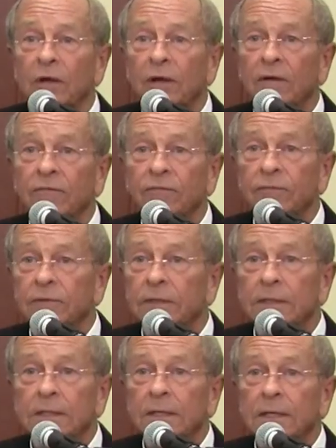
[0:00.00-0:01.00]
of
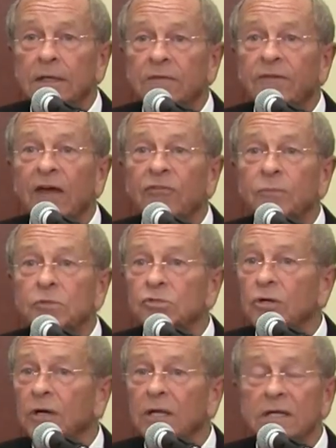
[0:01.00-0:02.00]
the vast majority.